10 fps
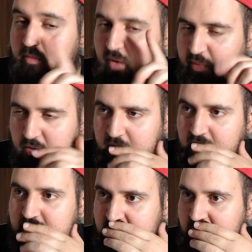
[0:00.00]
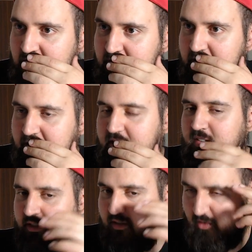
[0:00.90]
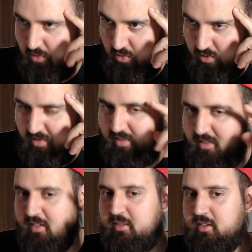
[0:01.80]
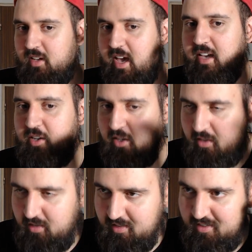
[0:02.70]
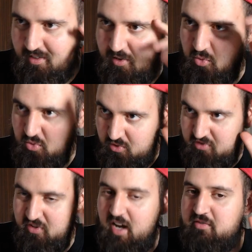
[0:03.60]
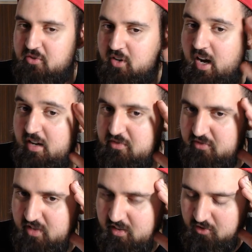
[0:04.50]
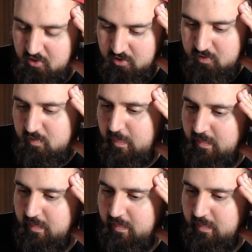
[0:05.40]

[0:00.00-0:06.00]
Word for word: my when I discovered Hegel uh, five and a half years ago,